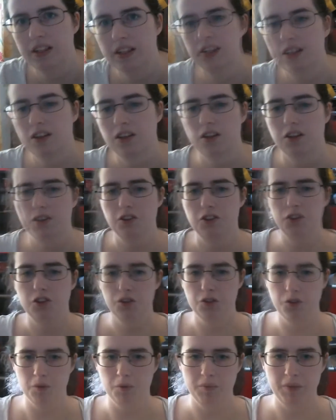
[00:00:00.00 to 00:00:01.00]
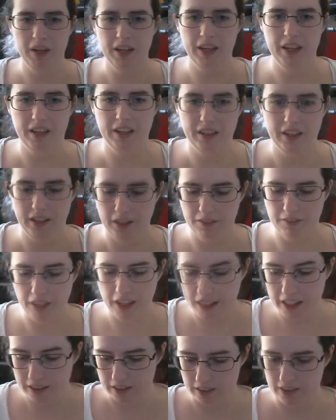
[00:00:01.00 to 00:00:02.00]
on to the main
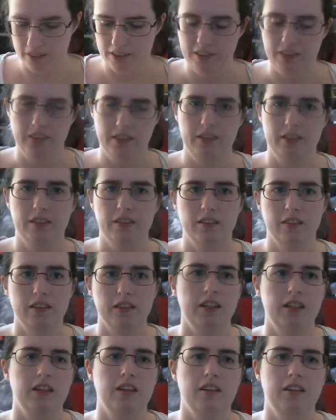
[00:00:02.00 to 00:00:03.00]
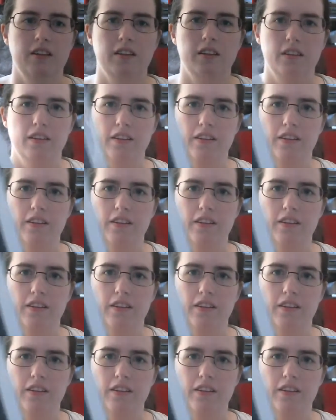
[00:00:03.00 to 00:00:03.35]
event. The